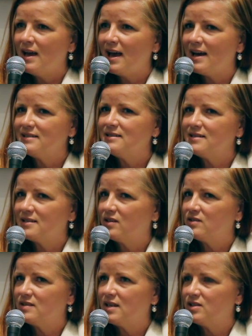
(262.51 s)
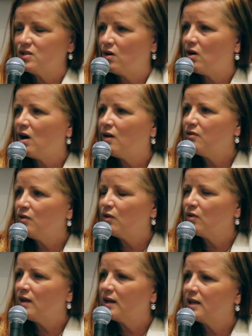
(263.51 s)
has a skill set to
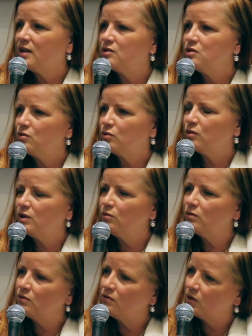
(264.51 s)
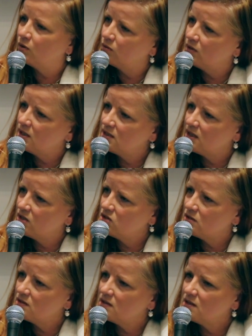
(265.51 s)
offer that can truly review these
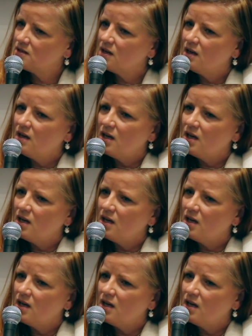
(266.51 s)
agencies